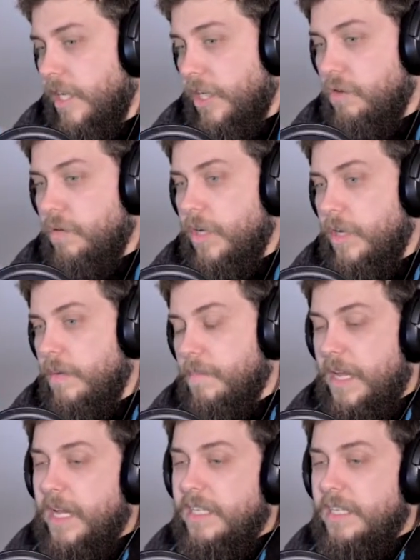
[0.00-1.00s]
Like you could,
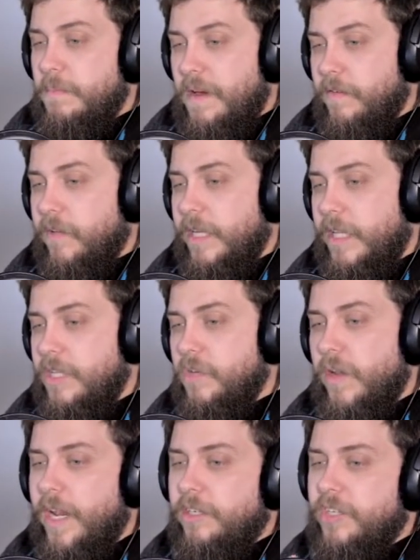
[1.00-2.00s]
because it's beveled like this,
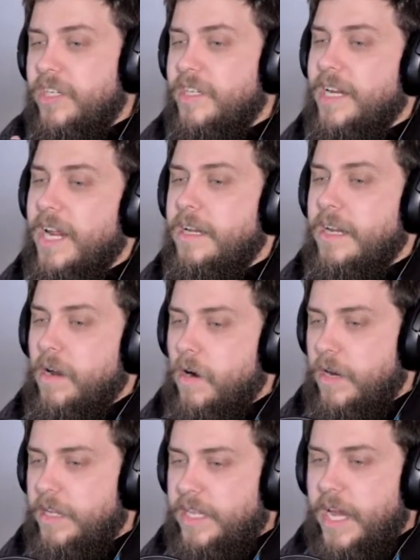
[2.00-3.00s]
you could actually stand it
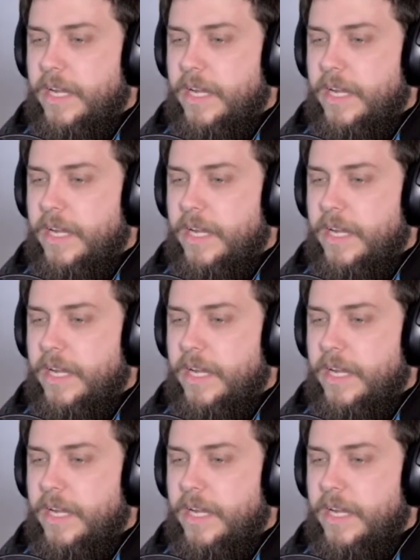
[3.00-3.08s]
on its